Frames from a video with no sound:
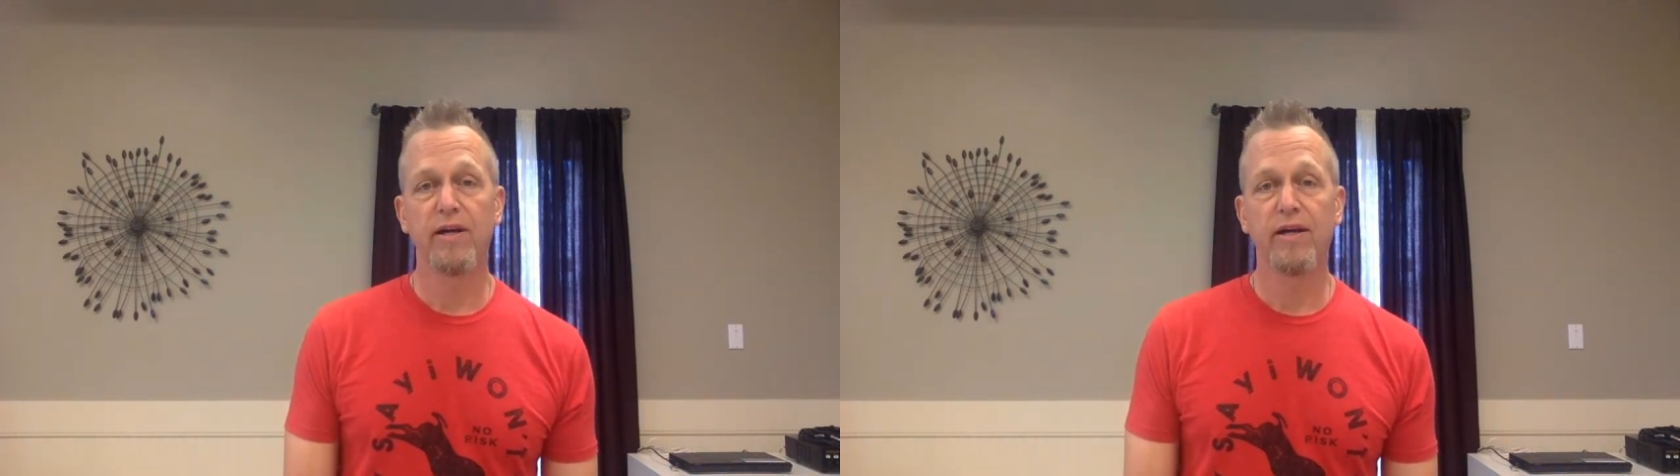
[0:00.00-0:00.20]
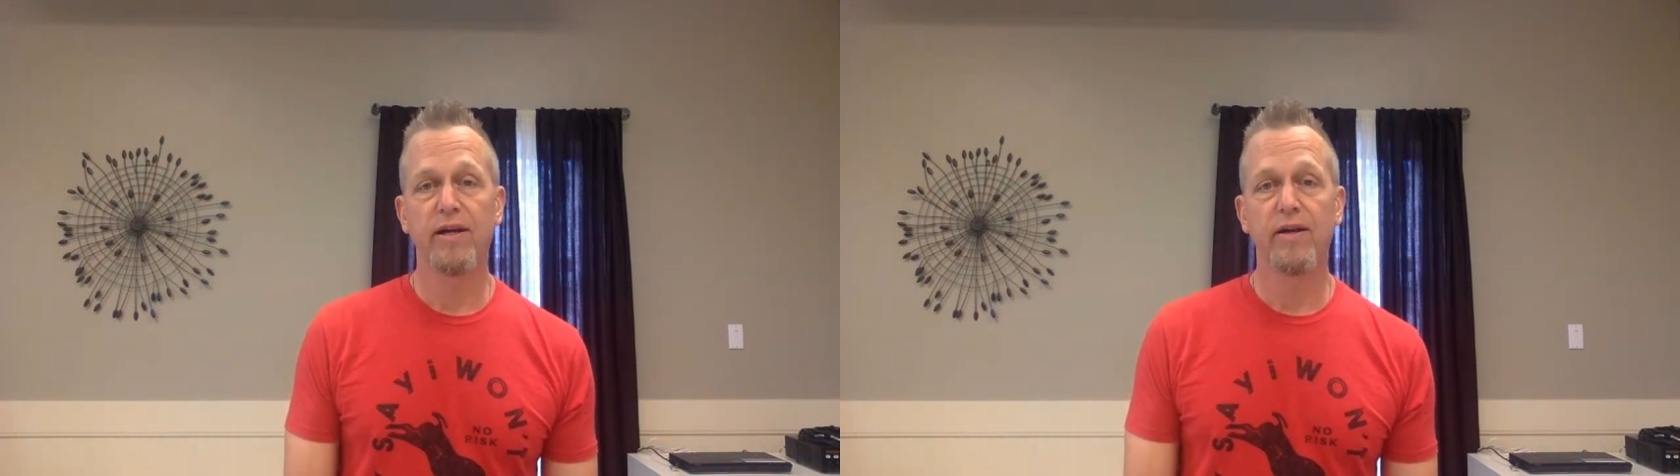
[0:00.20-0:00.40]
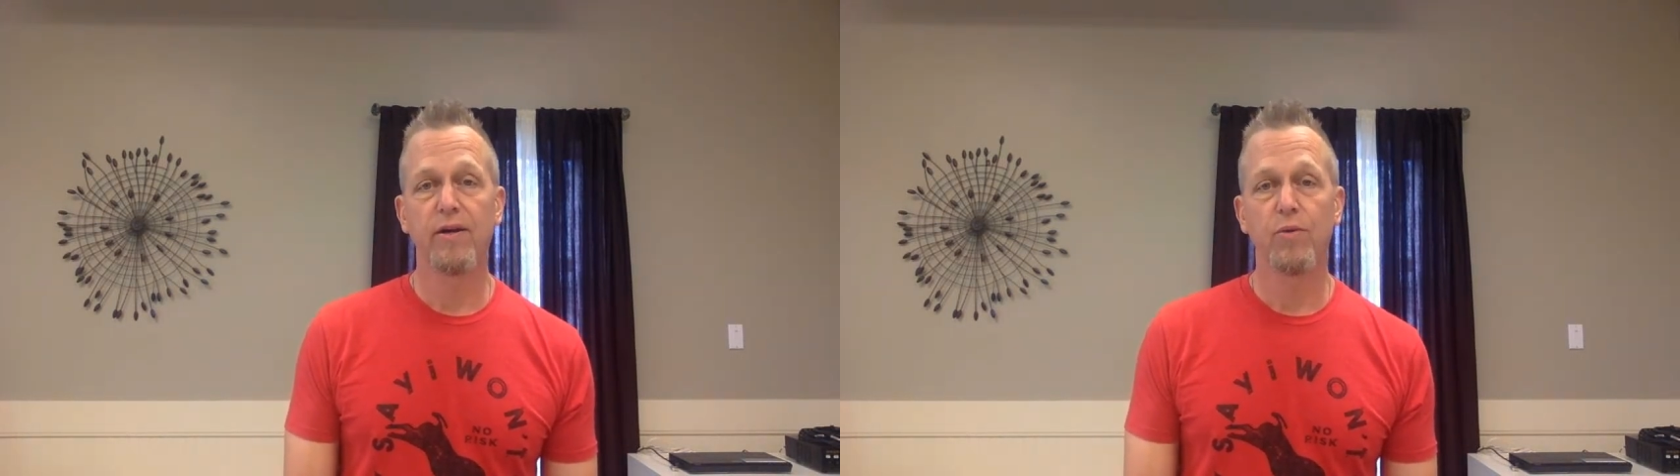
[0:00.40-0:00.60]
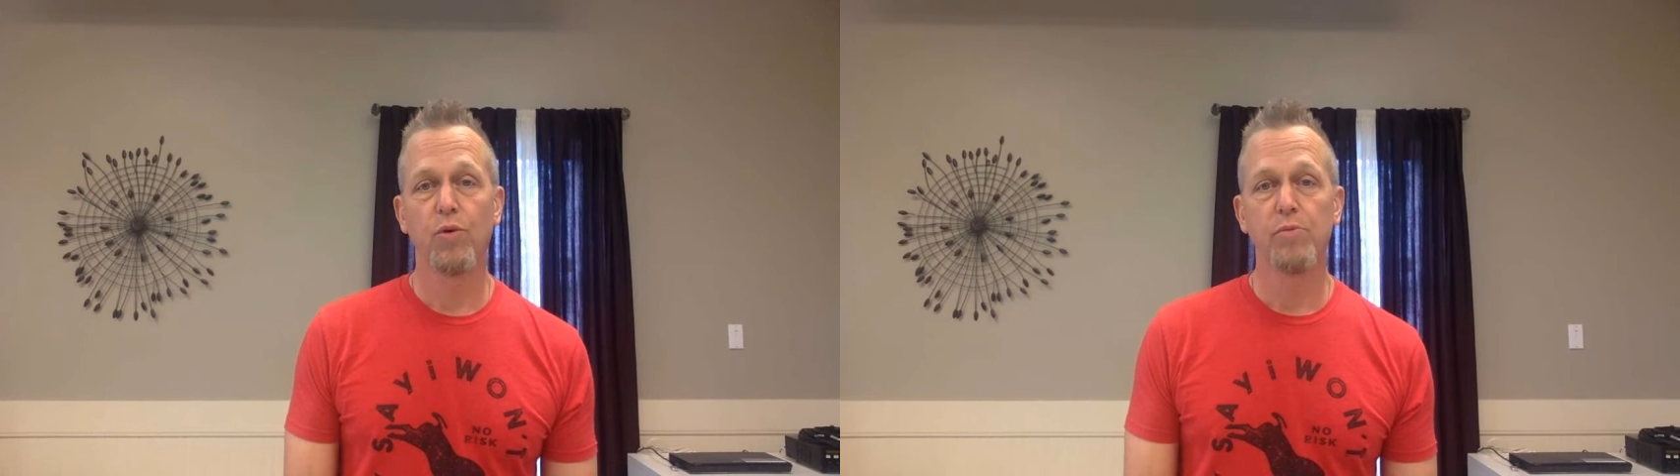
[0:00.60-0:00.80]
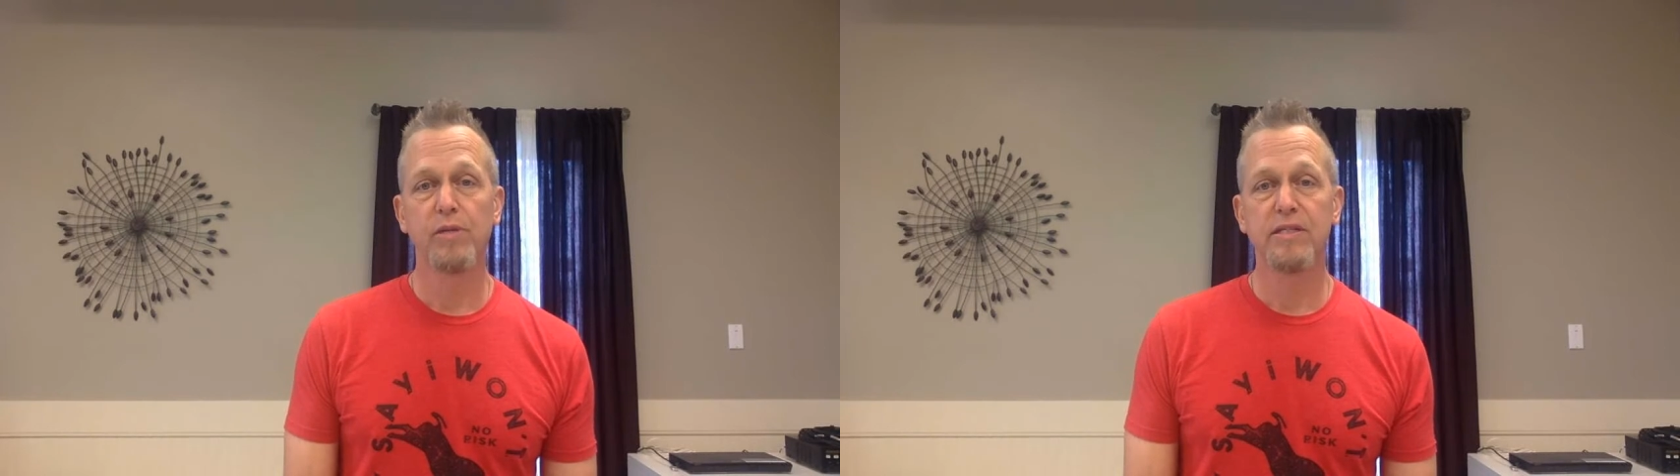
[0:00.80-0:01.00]
and
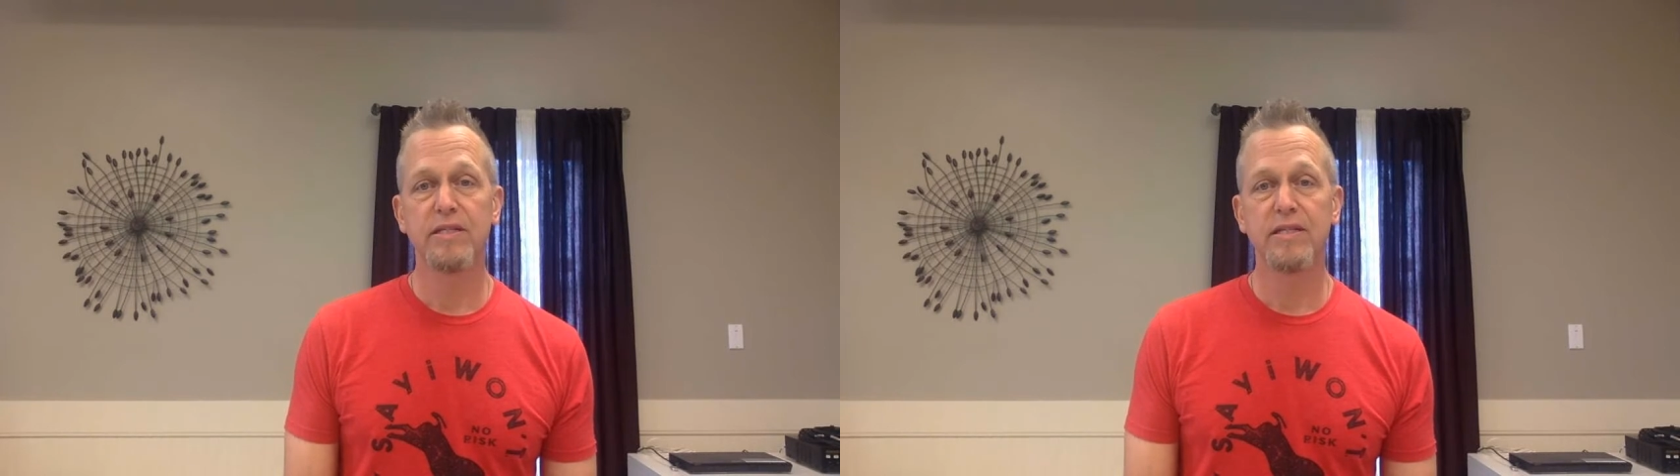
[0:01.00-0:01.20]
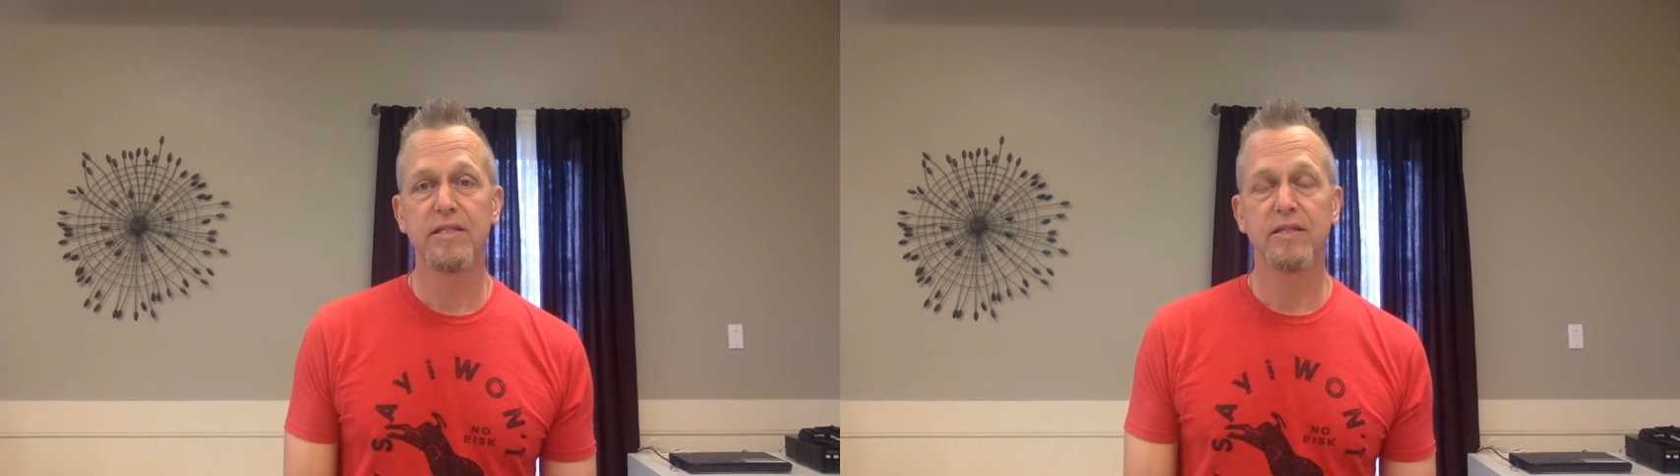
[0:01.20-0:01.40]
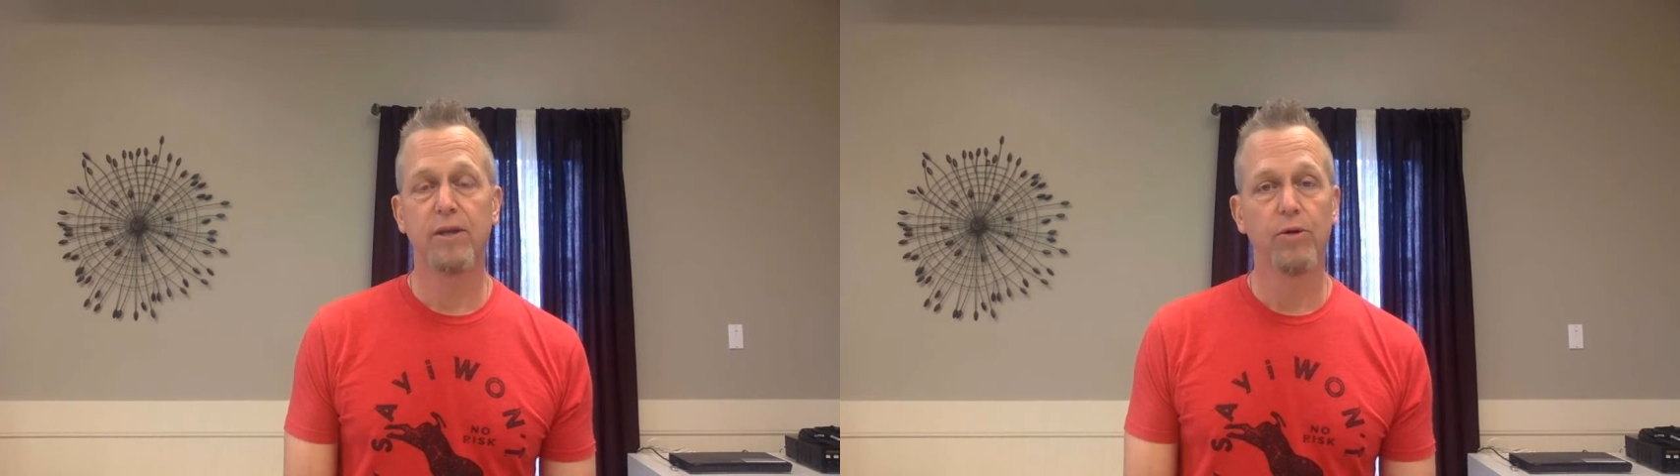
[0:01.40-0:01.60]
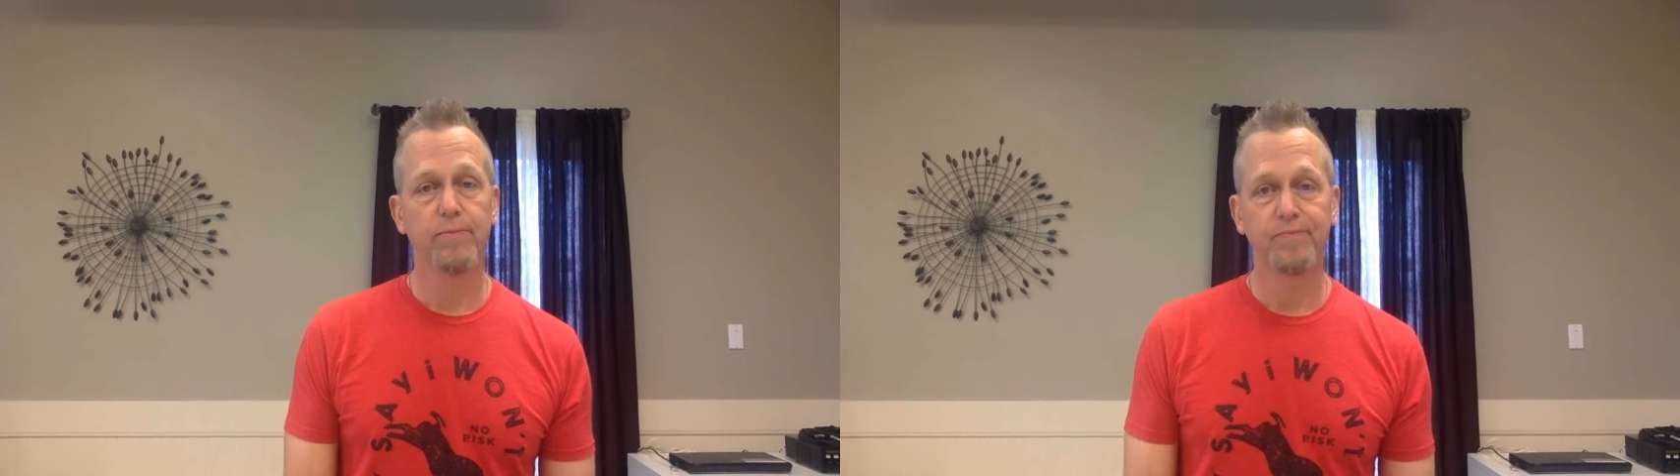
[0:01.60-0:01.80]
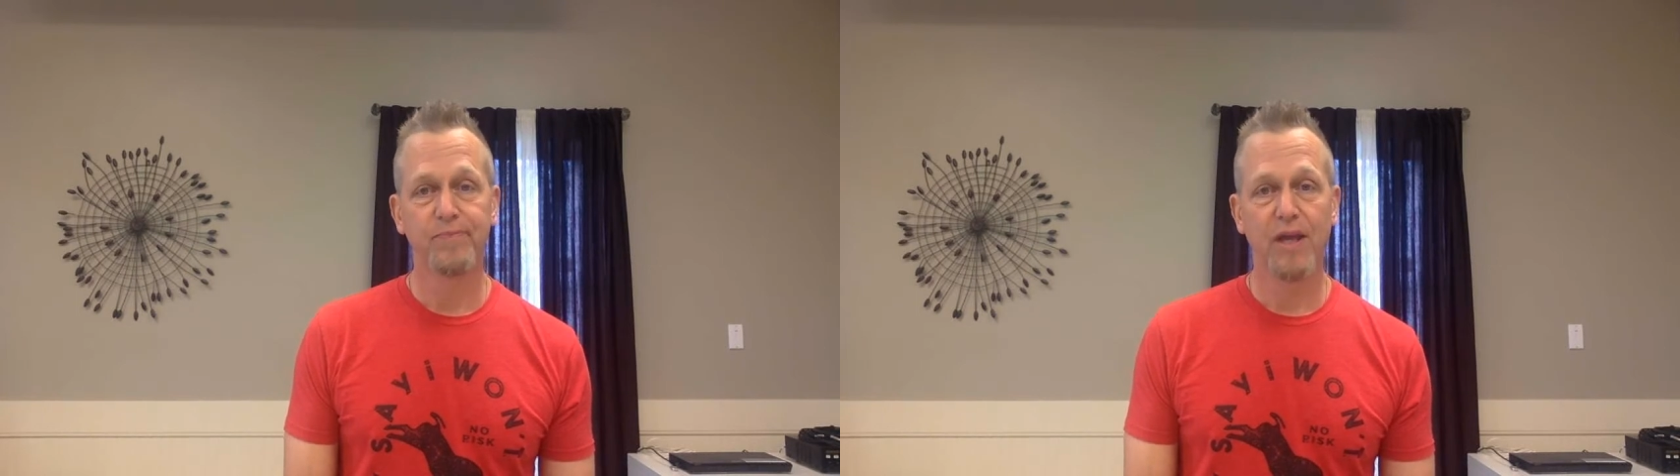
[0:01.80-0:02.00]
we're missing you still.